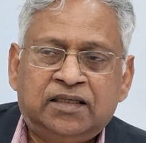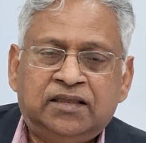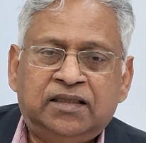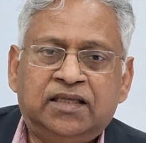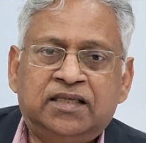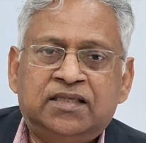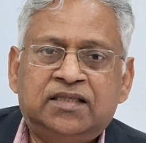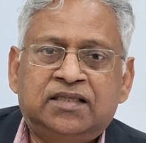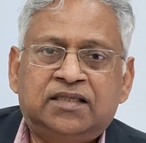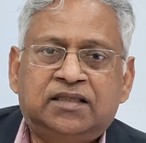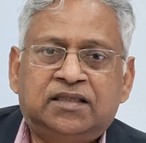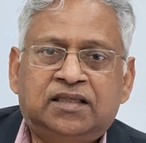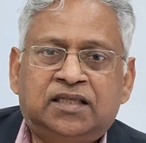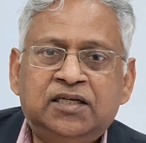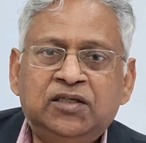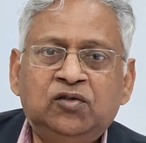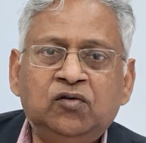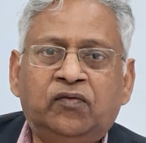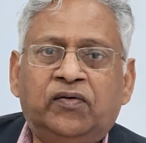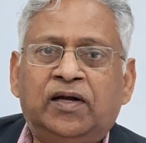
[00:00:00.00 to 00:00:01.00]
This
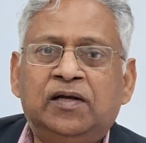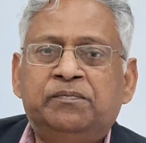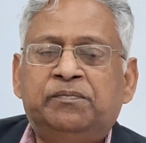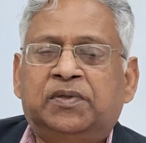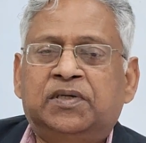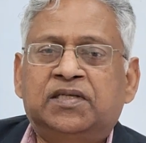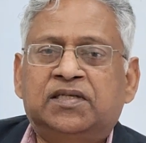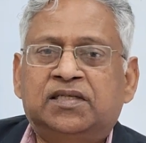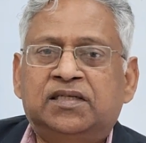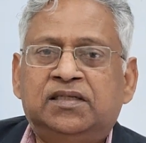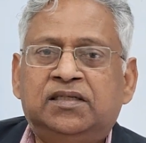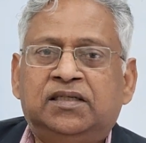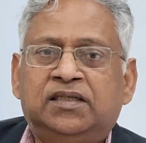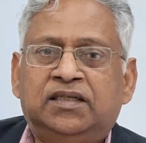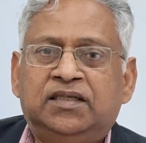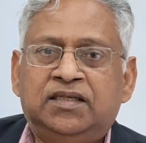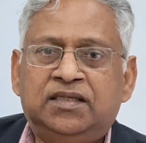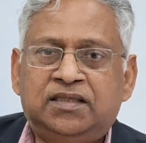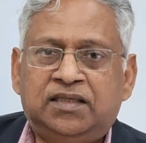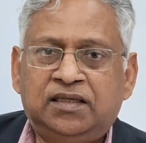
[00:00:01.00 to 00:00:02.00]
three to five percent
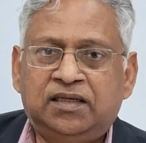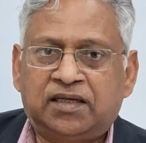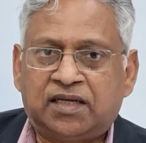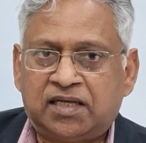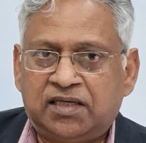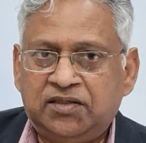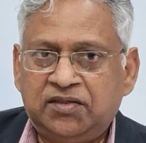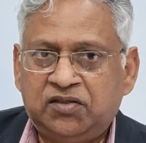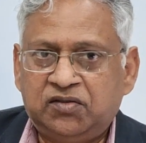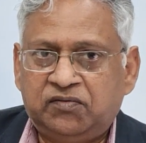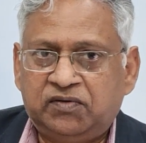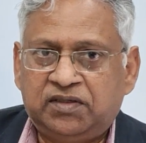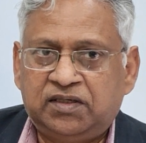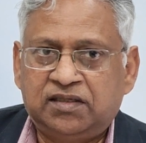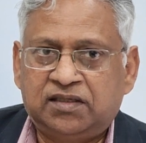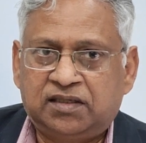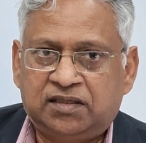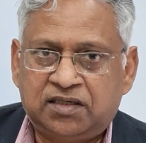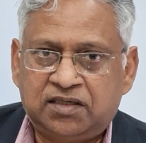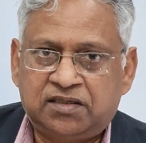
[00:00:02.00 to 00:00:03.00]
is the range which
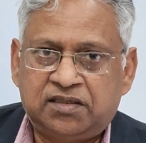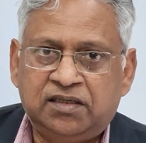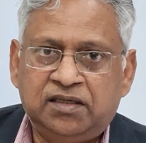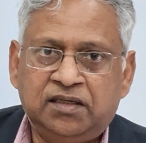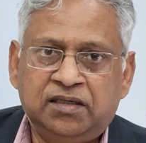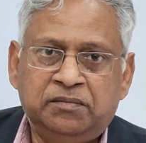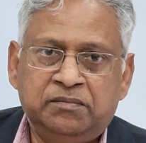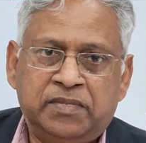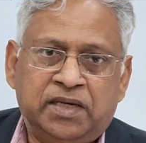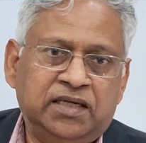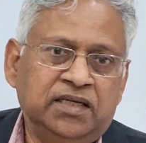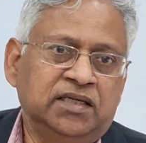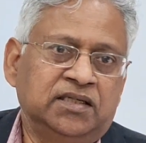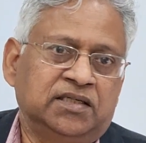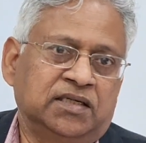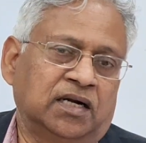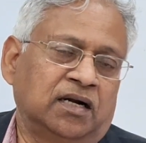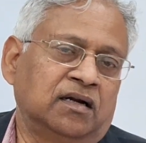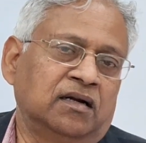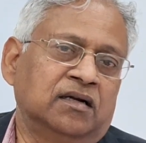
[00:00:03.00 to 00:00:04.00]
is suggested in many
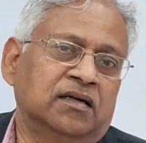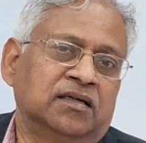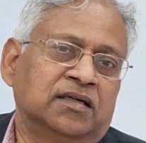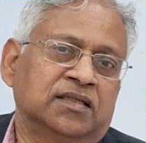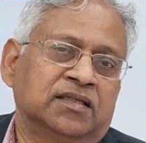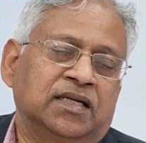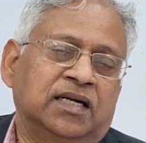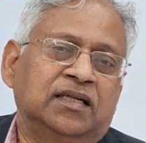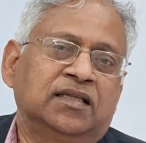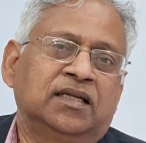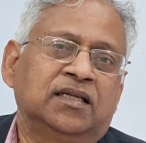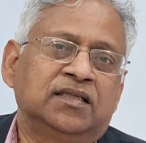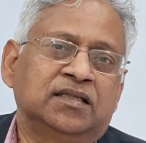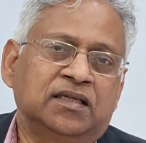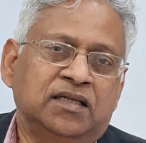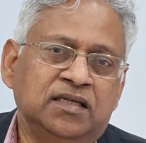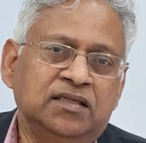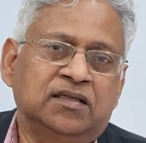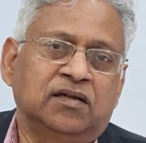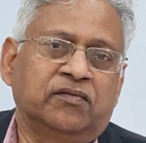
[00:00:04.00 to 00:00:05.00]
standards, and there is
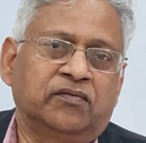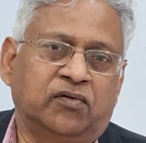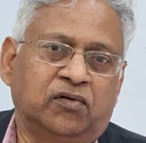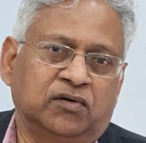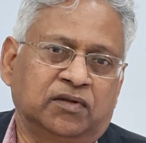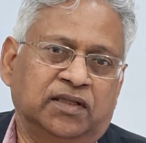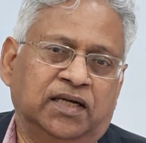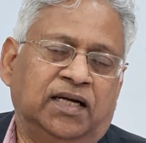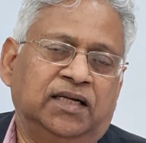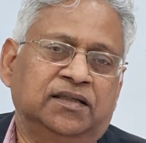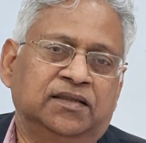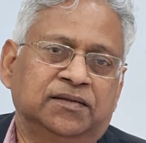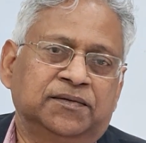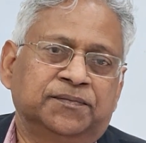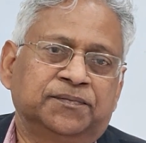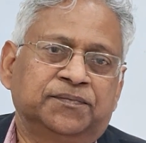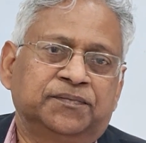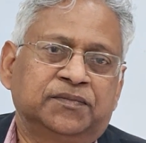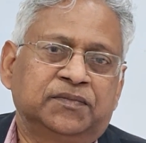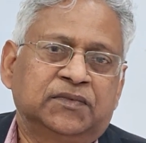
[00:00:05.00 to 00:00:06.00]
a reason for that,
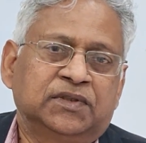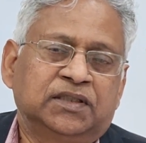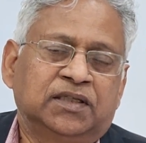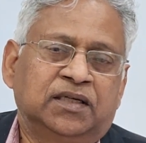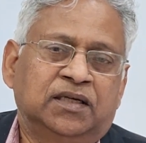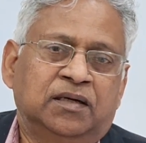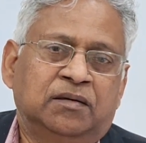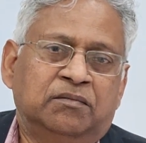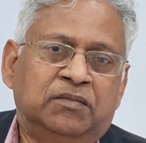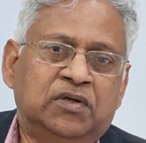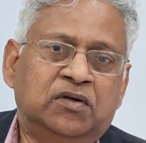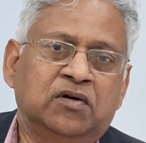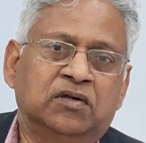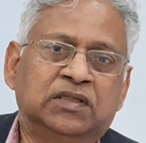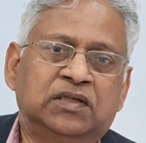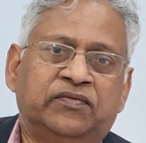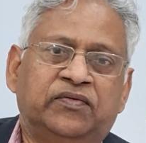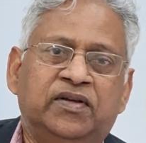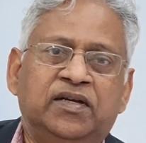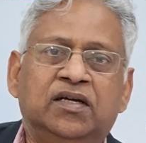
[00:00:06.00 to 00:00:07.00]

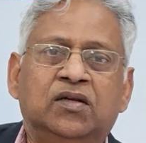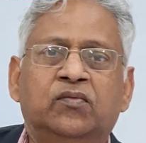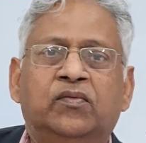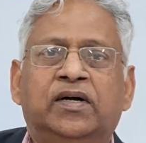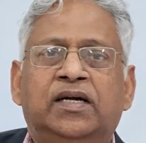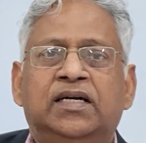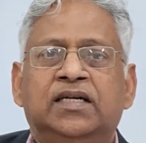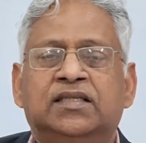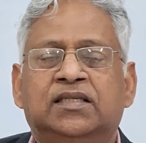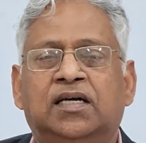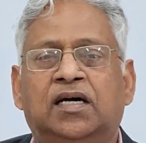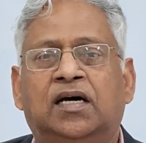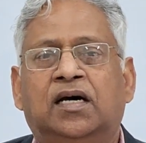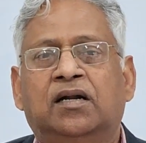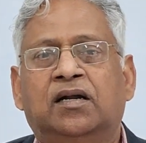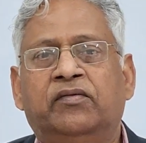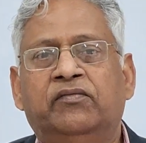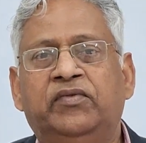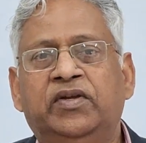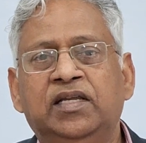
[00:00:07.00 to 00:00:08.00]
because if air wires
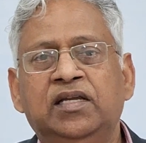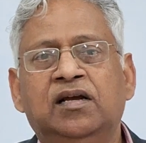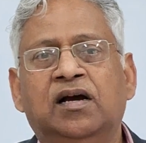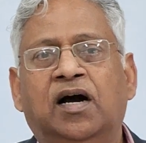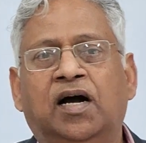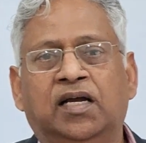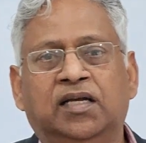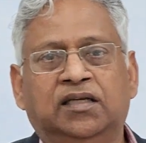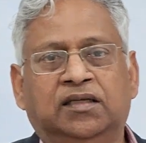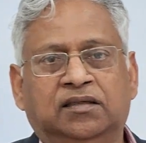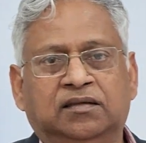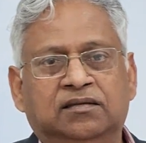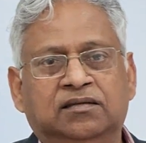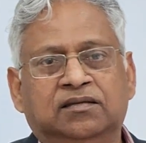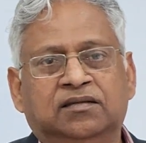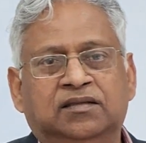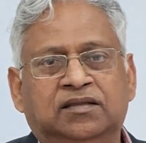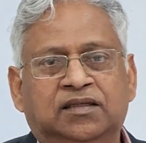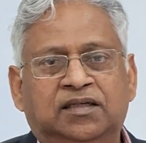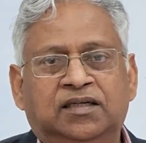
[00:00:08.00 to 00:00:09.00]
are very high
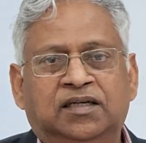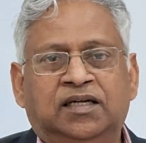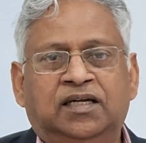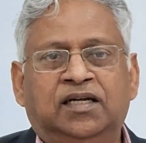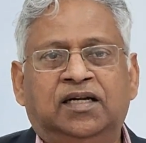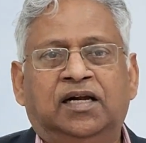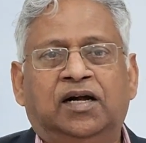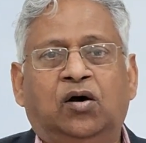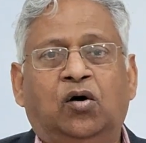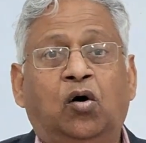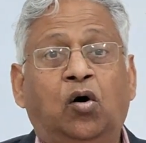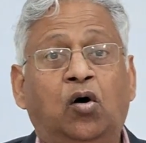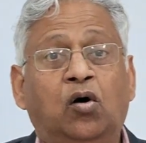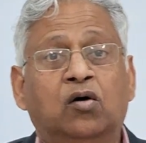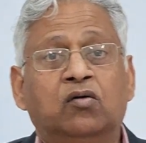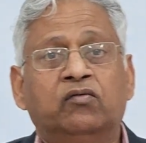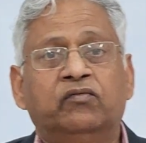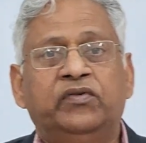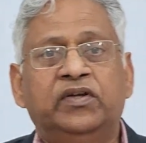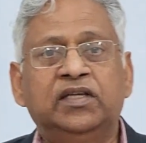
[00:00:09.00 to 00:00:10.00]

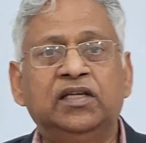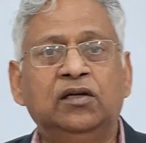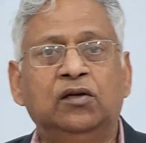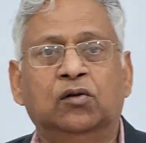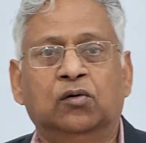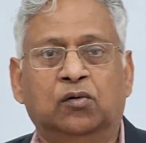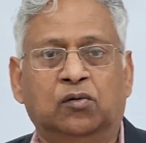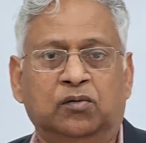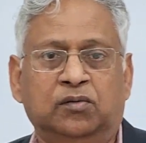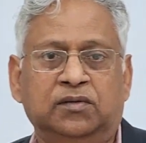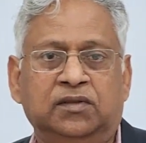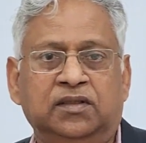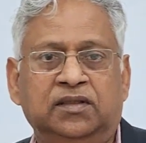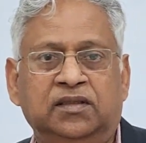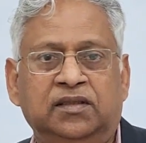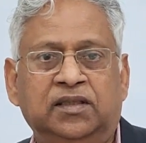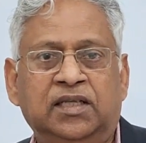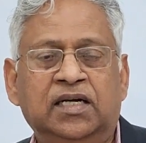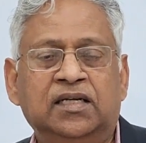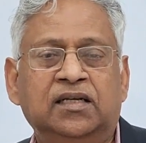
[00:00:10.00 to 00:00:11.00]
or very low,
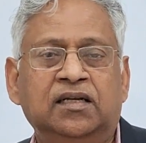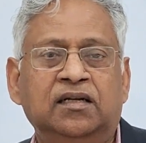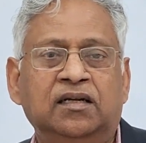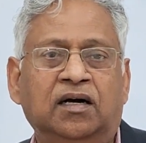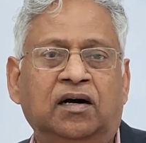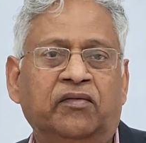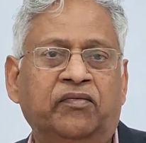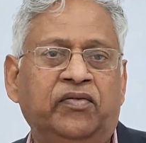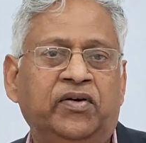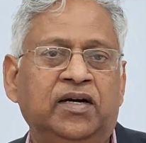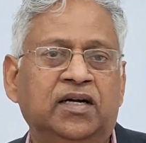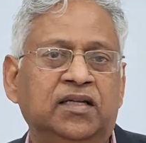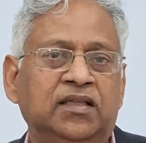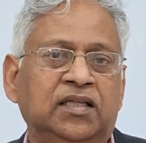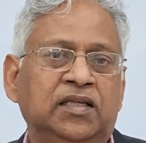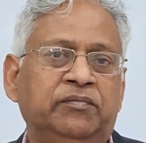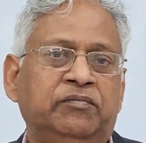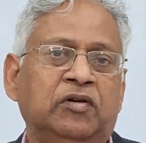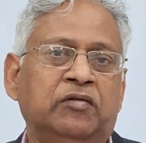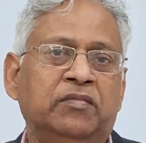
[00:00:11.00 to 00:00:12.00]
that can affect
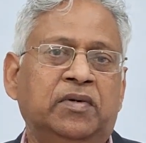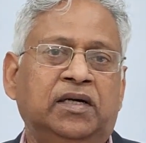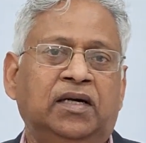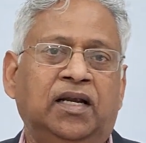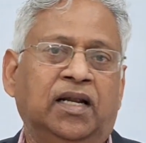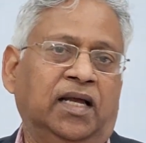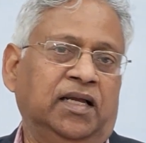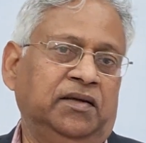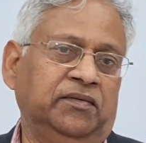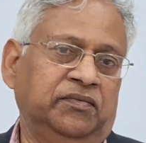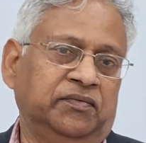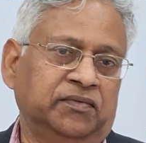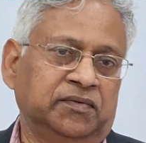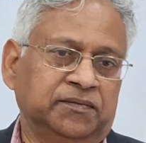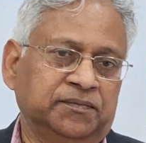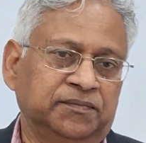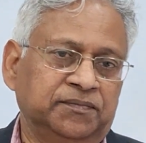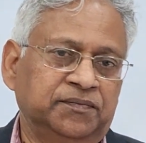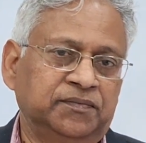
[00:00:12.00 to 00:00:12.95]
the pavement life.